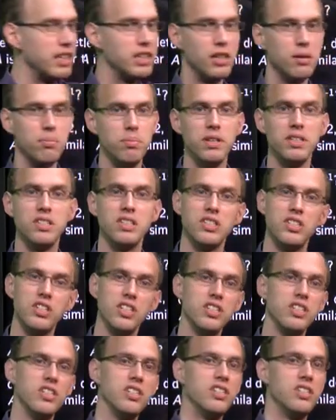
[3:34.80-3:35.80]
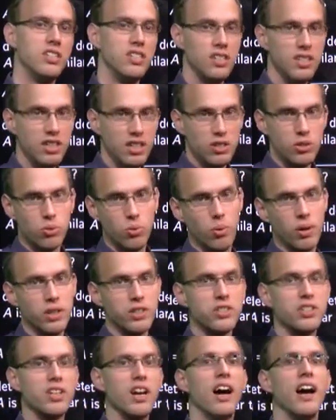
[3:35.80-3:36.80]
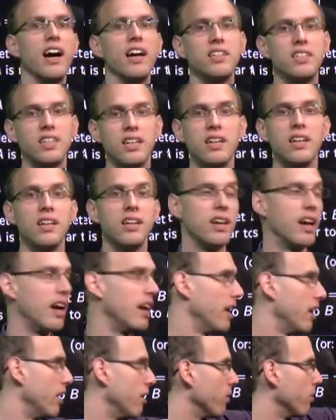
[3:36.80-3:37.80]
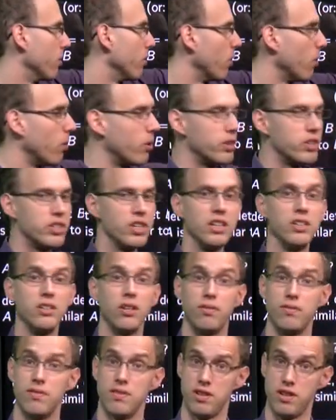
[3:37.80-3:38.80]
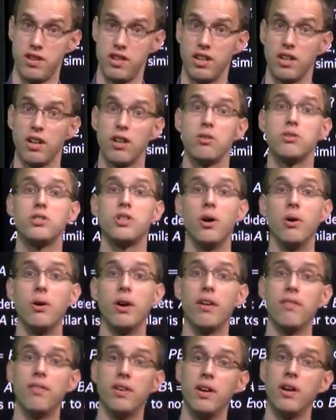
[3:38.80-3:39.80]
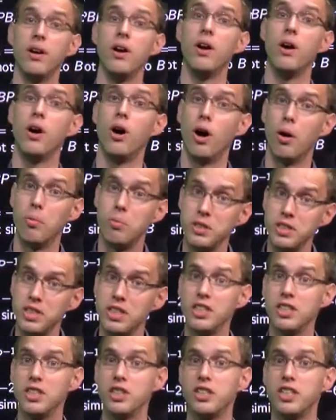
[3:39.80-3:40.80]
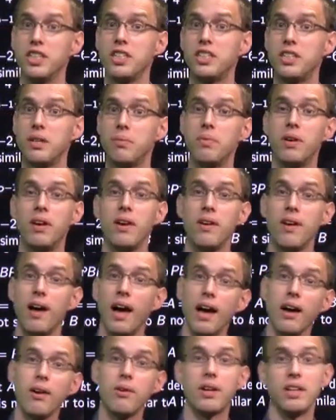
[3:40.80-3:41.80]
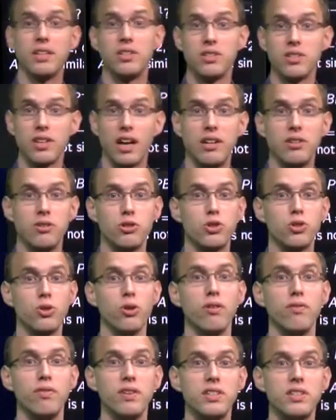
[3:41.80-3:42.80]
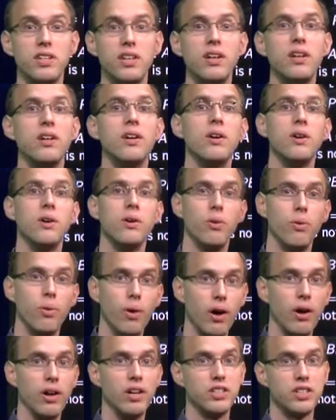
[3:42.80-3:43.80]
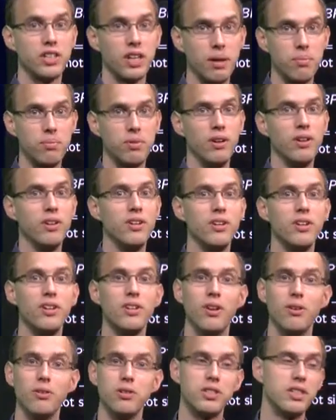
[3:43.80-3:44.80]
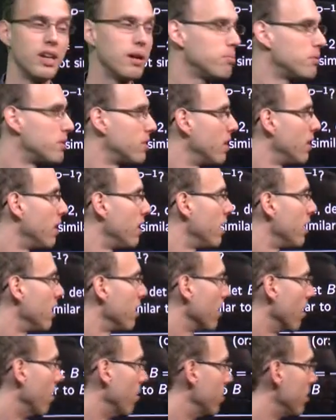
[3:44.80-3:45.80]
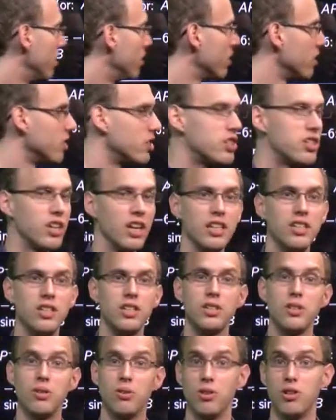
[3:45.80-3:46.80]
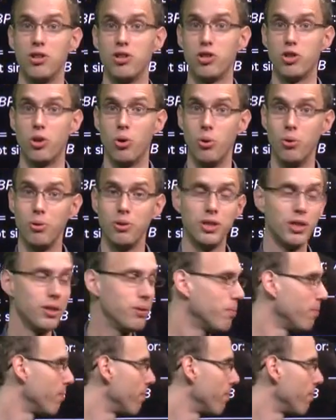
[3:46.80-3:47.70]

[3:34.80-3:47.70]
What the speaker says: and the B's and C's and D's to one side, and then on the other side you have 0, so you have a homogeneous system. And you can try to solve it. Well, skip those steps, go straight to the solution.